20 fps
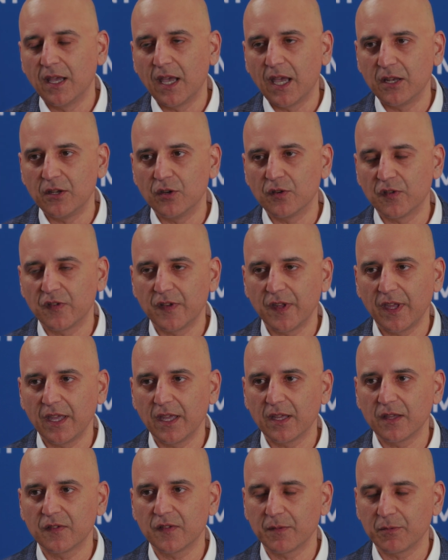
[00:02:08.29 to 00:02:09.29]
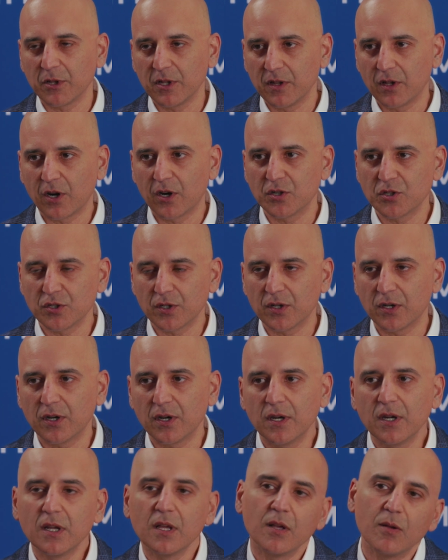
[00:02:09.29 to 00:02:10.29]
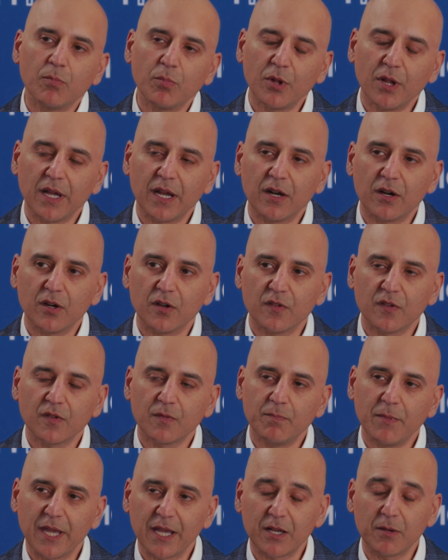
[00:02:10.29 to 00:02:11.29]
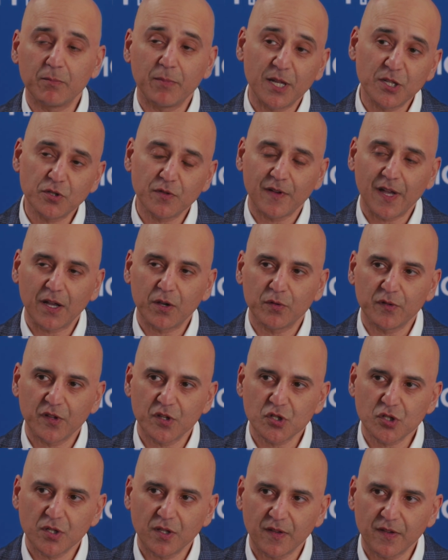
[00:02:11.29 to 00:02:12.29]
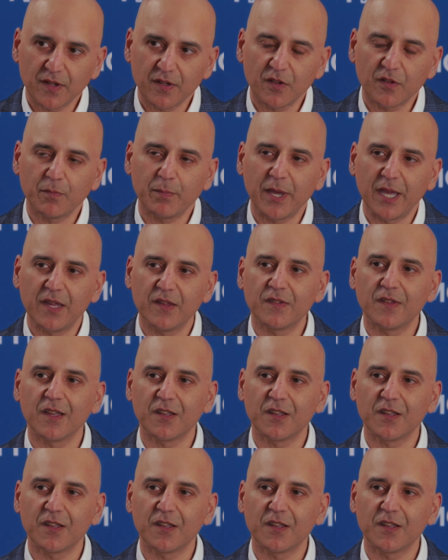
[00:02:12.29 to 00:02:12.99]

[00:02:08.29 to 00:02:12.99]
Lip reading: And you're seeing some of the larger players make a bunch of acquisitions in the space,